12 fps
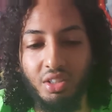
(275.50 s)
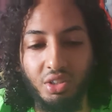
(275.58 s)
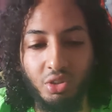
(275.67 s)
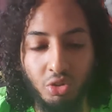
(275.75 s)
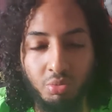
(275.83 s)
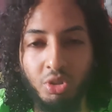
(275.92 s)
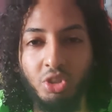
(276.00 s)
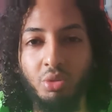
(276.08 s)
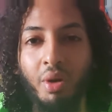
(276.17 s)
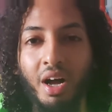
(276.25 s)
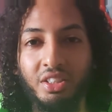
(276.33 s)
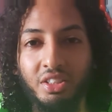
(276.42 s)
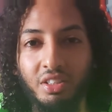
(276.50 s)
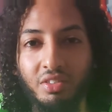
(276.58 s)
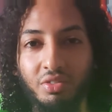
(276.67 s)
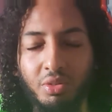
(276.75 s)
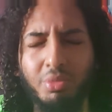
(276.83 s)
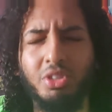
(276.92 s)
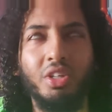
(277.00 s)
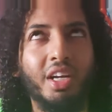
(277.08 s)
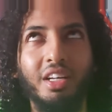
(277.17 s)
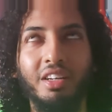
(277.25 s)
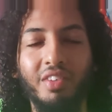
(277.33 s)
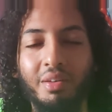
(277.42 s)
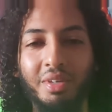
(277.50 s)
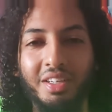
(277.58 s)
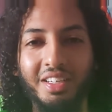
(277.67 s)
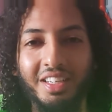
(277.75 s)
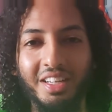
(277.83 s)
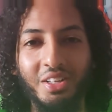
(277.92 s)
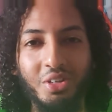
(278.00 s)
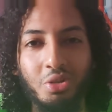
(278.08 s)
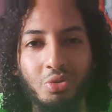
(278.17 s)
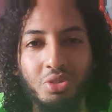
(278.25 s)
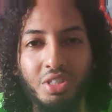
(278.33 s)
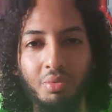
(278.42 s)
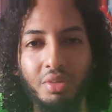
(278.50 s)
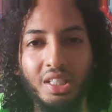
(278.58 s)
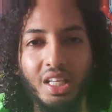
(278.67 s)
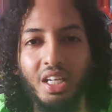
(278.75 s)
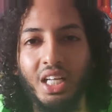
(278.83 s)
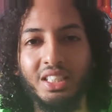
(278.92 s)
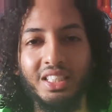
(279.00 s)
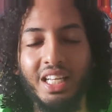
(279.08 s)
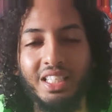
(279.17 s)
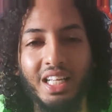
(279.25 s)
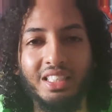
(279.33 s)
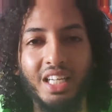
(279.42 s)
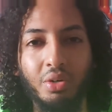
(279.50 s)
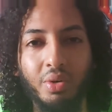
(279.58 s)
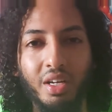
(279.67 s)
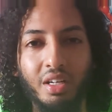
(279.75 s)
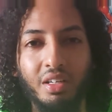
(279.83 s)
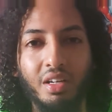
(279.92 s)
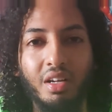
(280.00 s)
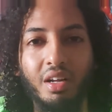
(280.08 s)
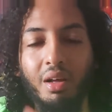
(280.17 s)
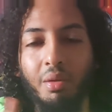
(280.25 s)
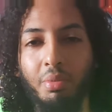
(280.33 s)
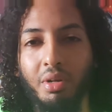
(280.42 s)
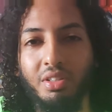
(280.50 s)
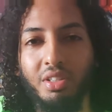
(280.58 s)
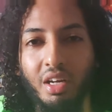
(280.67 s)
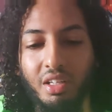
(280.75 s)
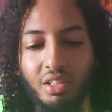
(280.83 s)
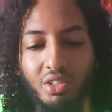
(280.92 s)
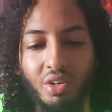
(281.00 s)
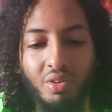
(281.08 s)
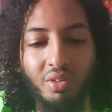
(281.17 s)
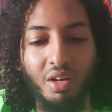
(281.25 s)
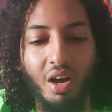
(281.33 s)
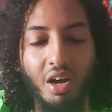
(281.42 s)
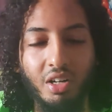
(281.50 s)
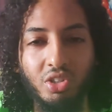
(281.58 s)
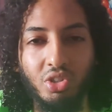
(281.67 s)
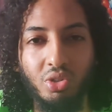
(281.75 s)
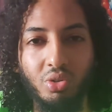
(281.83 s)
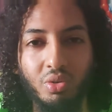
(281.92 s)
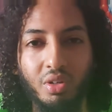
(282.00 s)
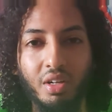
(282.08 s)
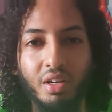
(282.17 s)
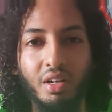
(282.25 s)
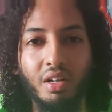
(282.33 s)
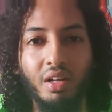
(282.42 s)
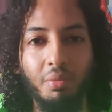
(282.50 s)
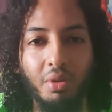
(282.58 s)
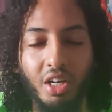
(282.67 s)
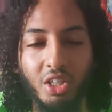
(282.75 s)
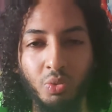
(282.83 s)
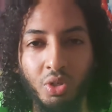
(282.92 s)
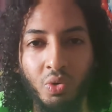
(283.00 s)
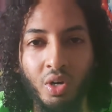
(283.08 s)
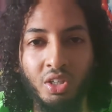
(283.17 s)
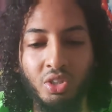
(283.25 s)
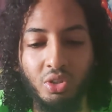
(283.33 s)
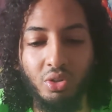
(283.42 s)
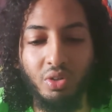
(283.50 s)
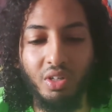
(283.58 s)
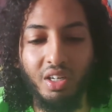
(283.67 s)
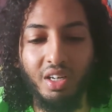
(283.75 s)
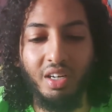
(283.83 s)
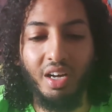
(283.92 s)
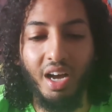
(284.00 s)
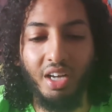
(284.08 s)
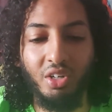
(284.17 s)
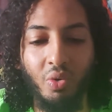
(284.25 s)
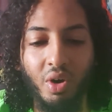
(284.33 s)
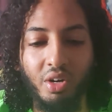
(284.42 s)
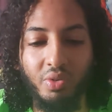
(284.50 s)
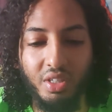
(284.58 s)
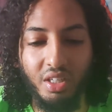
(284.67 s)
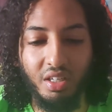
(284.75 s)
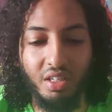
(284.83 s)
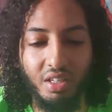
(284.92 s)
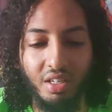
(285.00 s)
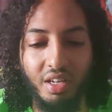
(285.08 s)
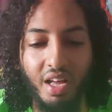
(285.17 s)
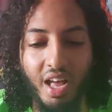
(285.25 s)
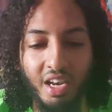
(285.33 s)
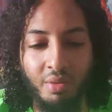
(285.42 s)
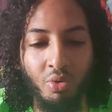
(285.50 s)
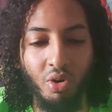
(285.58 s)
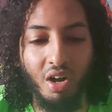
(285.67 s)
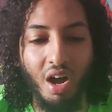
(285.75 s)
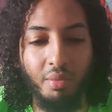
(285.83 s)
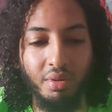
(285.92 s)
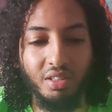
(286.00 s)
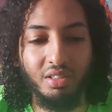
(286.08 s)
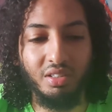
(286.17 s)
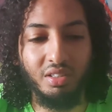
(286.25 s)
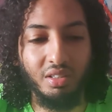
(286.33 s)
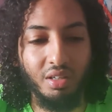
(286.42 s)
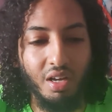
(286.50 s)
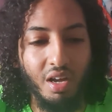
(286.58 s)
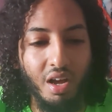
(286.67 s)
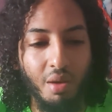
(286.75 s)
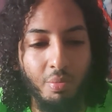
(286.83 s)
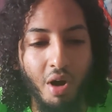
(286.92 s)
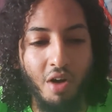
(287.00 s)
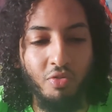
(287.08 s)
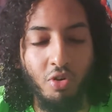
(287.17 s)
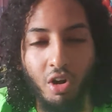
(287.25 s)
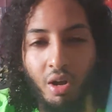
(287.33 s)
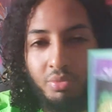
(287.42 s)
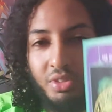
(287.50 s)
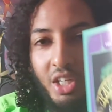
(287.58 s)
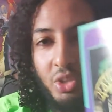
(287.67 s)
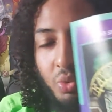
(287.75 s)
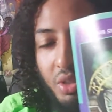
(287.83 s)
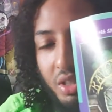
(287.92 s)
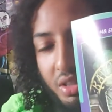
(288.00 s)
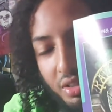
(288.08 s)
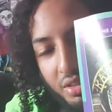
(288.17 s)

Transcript: Use Mr. Positive. Mr. Negative, I mean. Use something that Dan Slott created. Build on it. Don't undo. Because when you undo, I don't want to read any more comics. Part 4 comes next week.